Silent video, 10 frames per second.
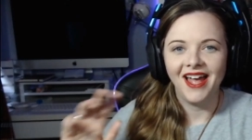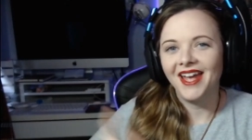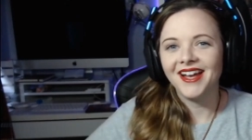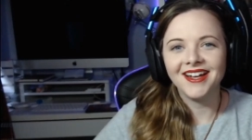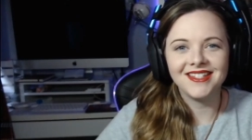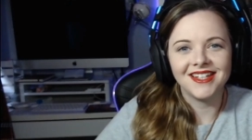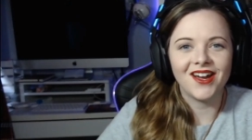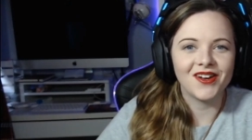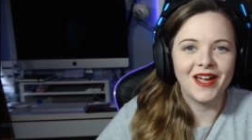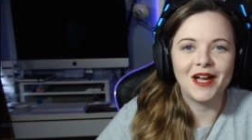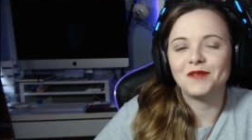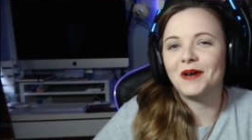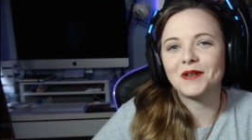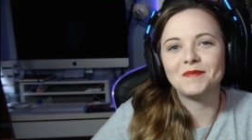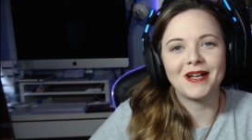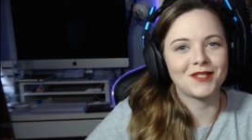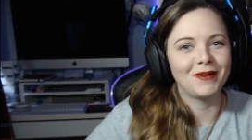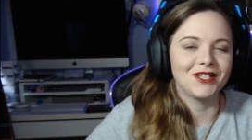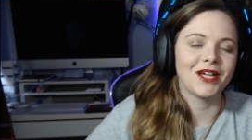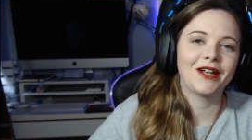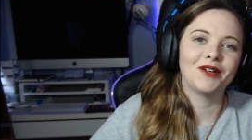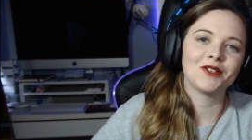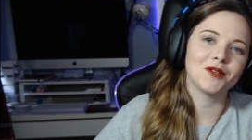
Hey guys, Dakara here and welcome back to my channel.